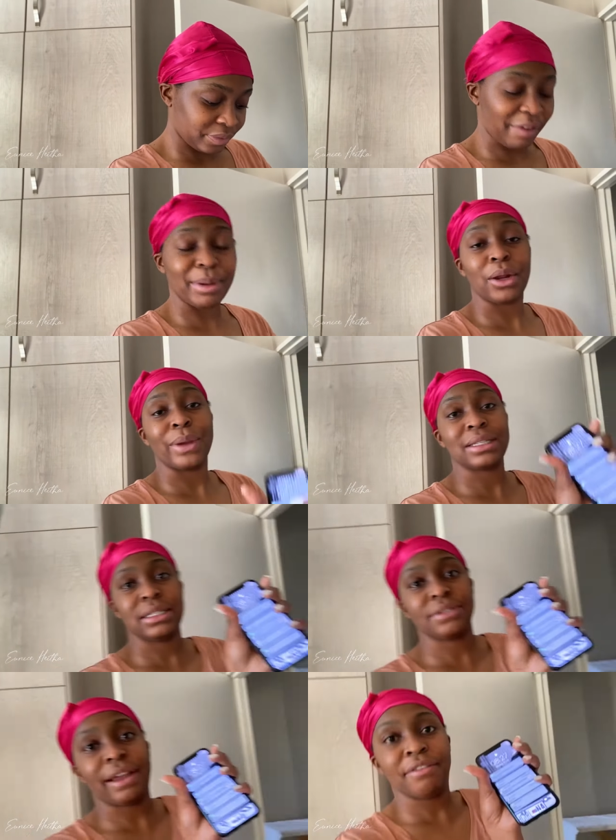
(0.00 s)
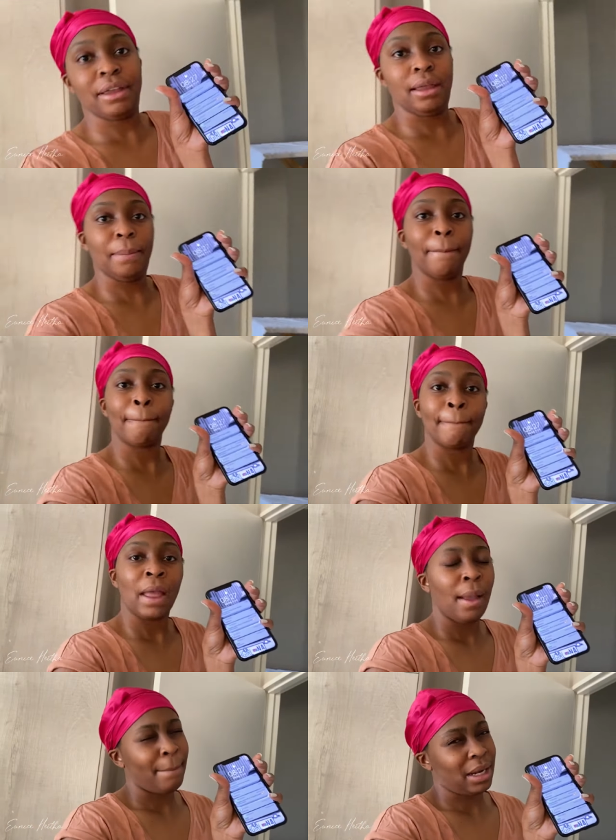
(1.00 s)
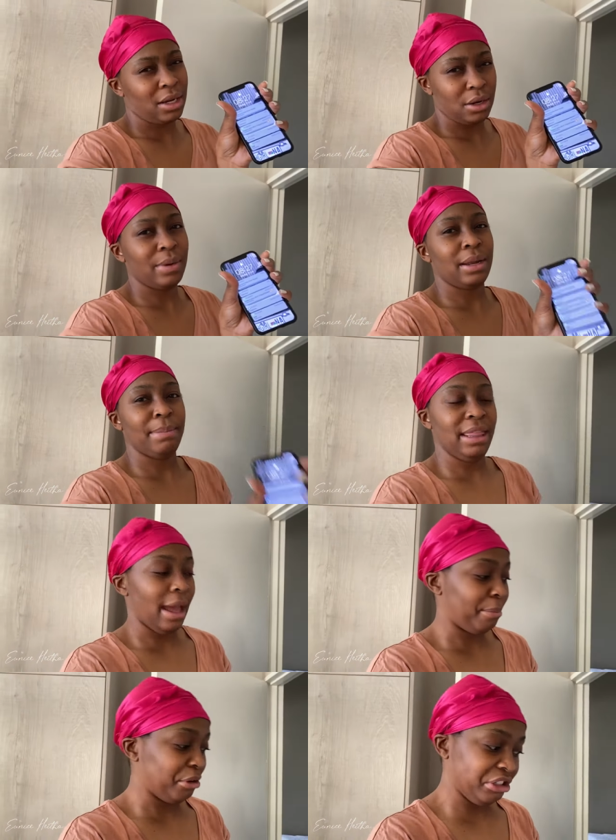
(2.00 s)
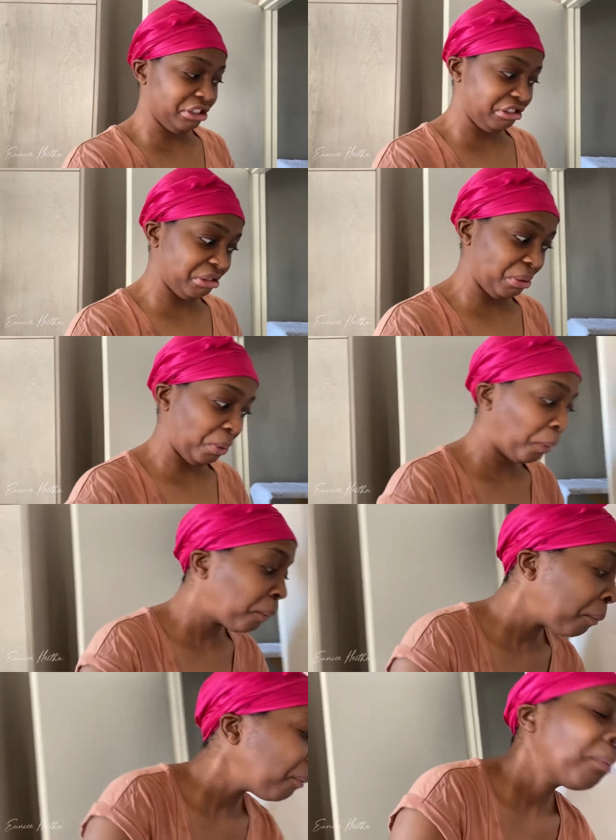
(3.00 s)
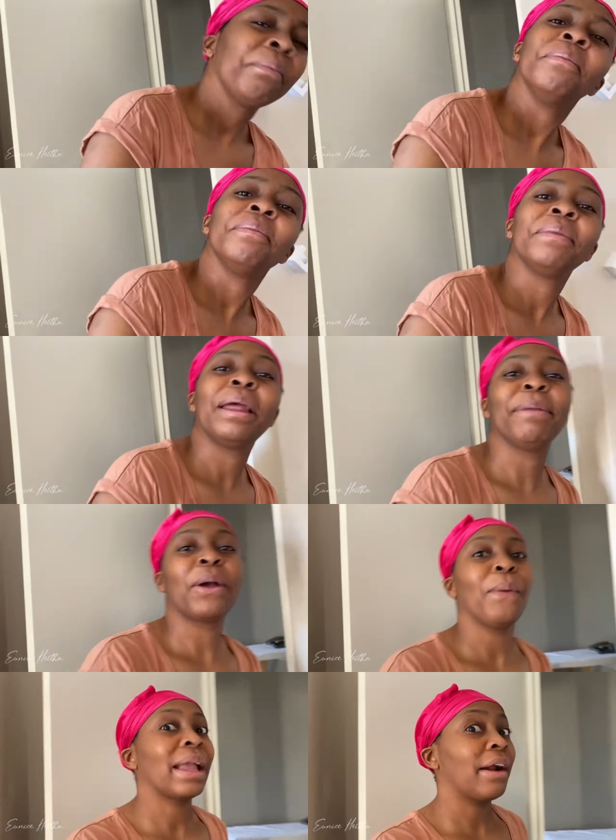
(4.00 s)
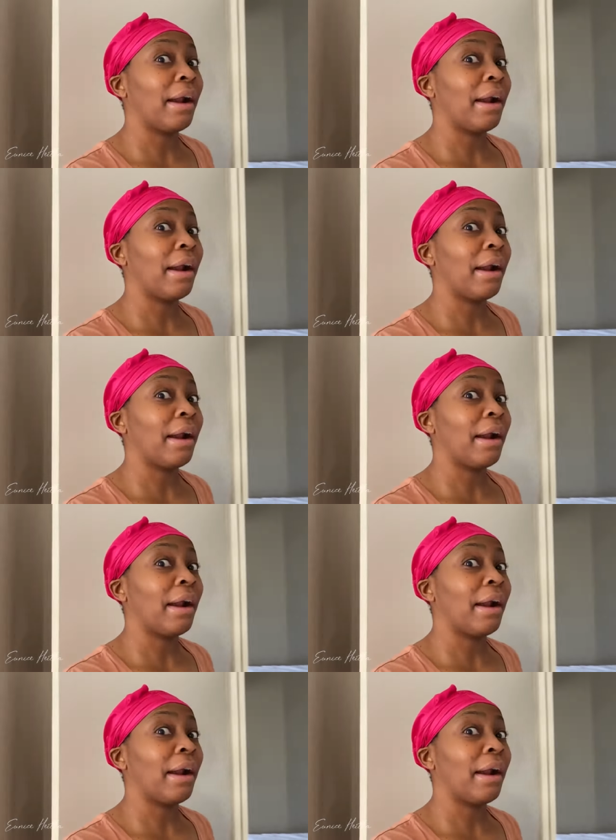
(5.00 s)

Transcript: I've been awake since five A M but I didn't want to be that person, so let me go wake her